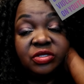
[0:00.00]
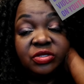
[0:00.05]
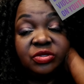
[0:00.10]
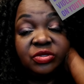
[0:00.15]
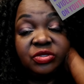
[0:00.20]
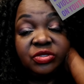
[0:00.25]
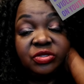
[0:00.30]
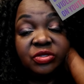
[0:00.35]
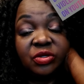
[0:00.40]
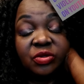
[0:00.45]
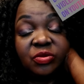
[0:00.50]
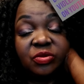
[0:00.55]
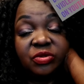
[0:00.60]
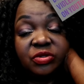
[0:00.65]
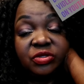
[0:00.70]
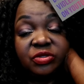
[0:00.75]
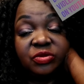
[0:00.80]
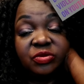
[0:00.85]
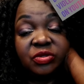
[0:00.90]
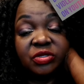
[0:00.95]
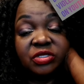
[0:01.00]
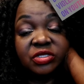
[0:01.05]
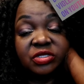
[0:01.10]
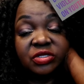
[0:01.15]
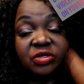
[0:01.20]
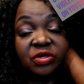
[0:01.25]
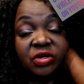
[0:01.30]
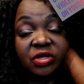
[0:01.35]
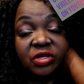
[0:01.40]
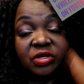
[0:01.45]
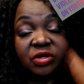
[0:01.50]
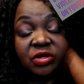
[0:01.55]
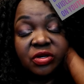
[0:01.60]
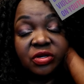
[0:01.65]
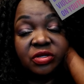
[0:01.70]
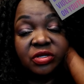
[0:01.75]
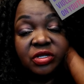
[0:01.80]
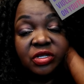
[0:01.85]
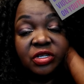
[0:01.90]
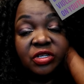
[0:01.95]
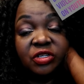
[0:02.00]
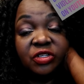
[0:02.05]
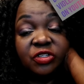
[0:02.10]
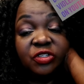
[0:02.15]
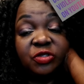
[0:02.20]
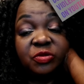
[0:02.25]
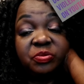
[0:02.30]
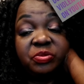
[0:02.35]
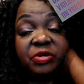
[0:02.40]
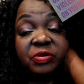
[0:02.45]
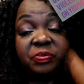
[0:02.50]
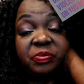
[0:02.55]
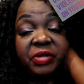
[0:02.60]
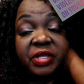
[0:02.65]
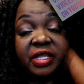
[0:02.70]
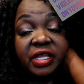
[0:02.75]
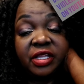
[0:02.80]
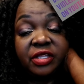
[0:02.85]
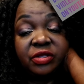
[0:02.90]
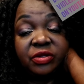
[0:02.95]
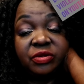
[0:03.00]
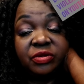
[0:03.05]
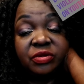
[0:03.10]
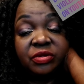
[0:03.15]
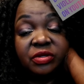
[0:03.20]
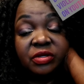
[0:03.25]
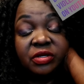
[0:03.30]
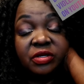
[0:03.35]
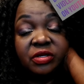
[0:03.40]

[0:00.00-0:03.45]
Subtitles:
to show you what's going on, to prepare you